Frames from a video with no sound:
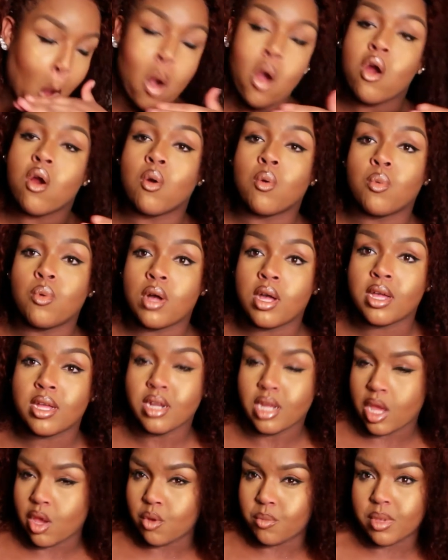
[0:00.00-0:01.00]
or a one,
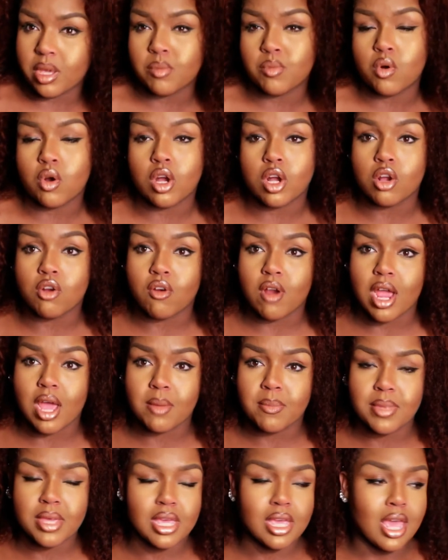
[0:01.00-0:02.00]
it'll be more
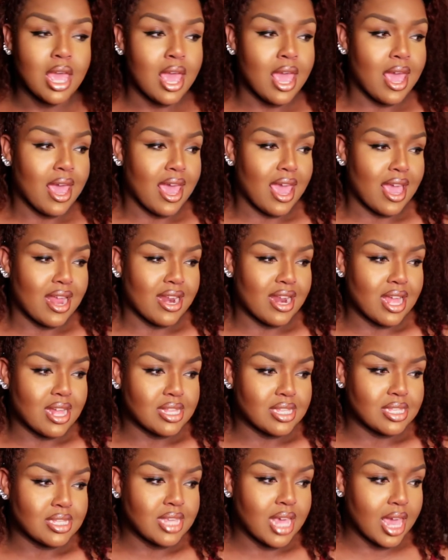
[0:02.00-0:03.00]
grabby. And
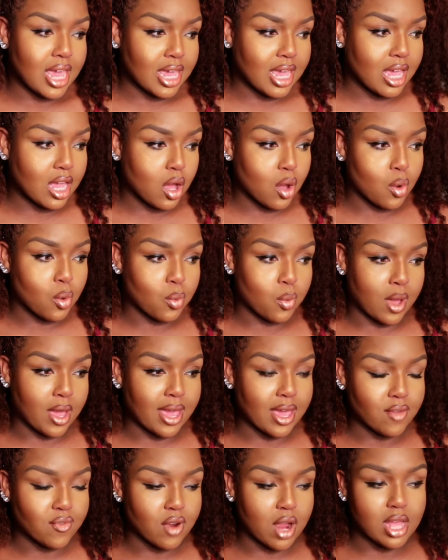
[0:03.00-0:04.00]
that's taking
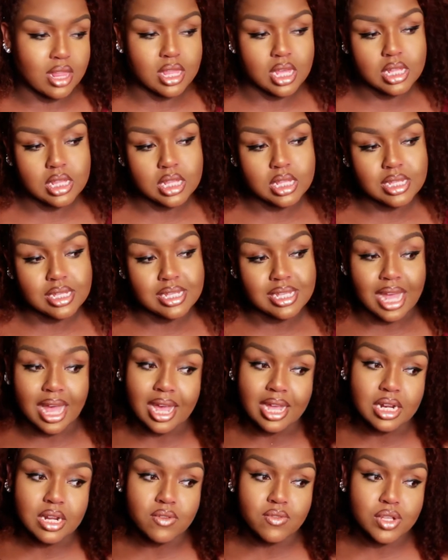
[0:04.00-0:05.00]
away from, I think, the
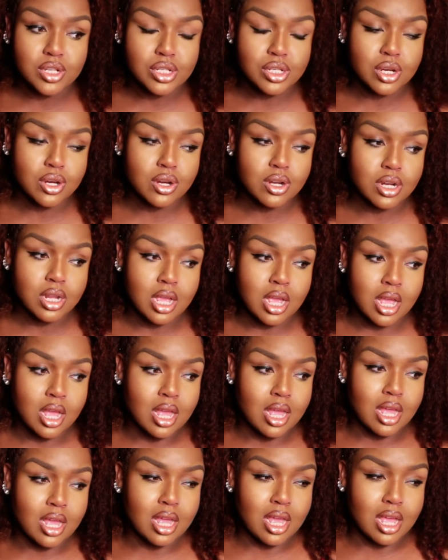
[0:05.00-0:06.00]
design of the shirt.
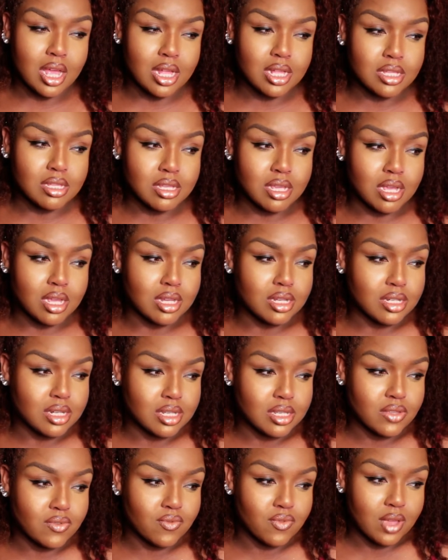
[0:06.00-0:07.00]
It's
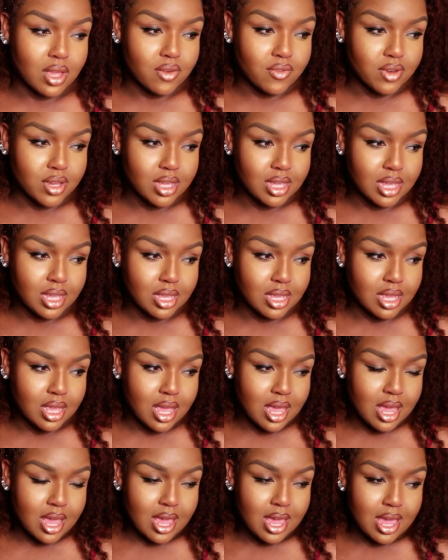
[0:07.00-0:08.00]
just very
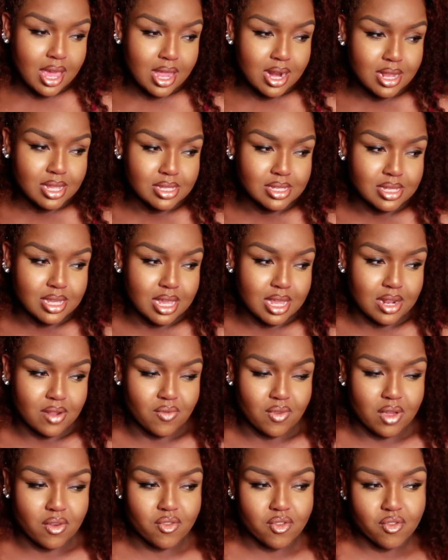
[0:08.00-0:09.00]
innocent and
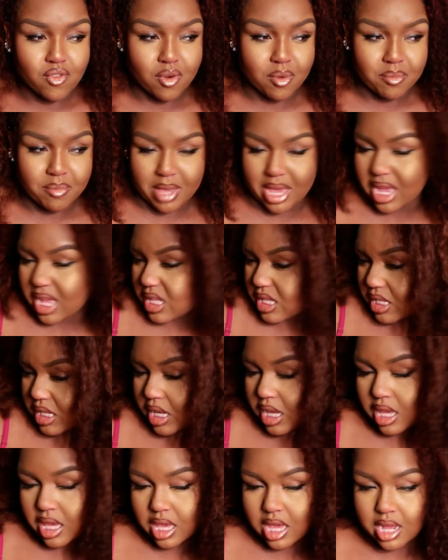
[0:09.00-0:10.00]
very
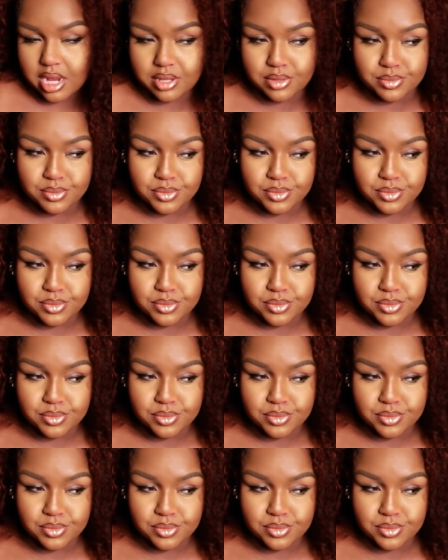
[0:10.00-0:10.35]
romantic. And